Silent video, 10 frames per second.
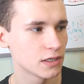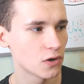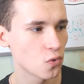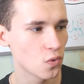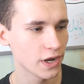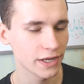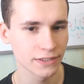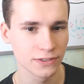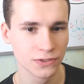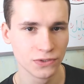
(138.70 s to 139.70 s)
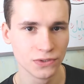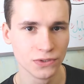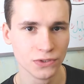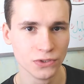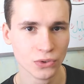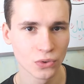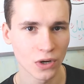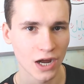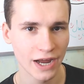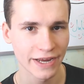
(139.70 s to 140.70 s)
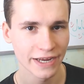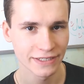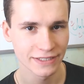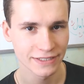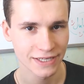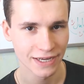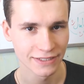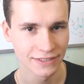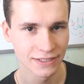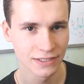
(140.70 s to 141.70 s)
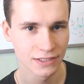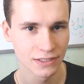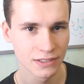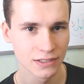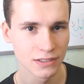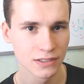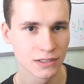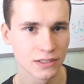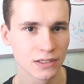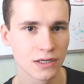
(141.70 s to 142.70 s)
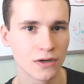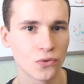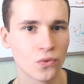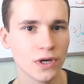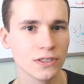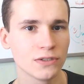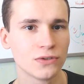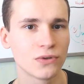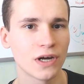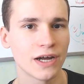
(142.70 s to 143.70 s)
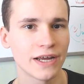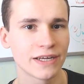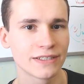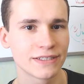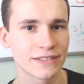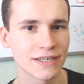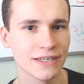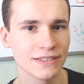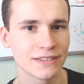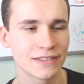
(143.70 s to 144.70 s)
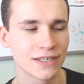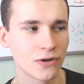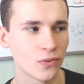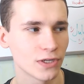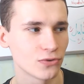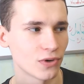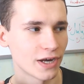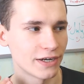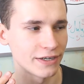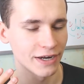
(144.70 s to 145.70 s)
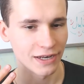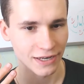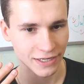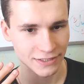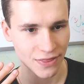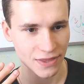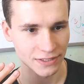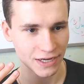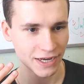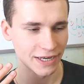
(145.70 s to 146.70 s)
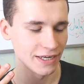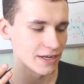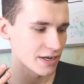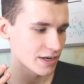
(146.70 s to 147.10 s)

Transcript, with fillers: when do I understand when do I understand, uh, when do I realize that I